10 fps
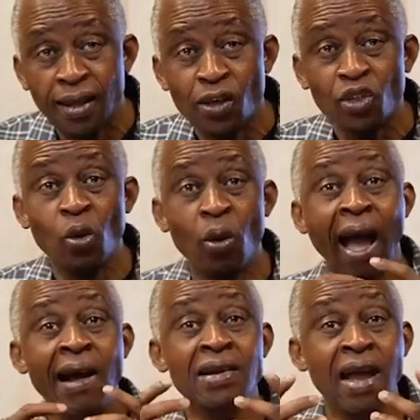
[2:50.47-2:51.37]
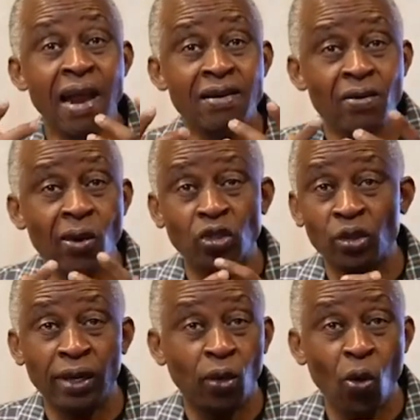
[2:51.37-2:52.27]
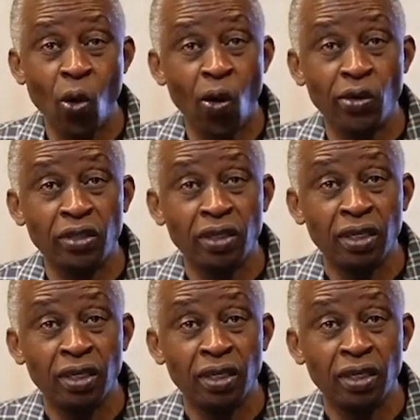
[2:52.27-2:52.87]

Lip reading: So our gathering unto the Lord,